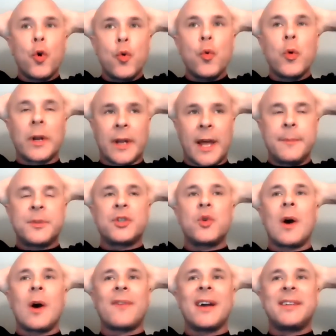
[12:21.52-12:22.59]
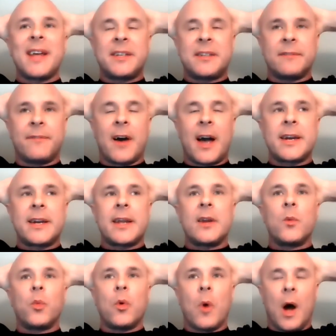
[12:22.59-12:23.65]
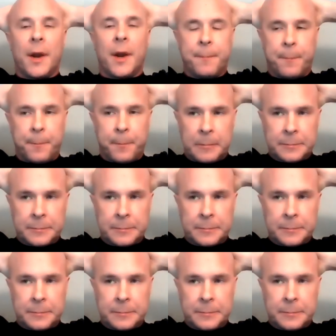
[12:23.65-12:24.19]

Who claims to have identified it in Wuhan?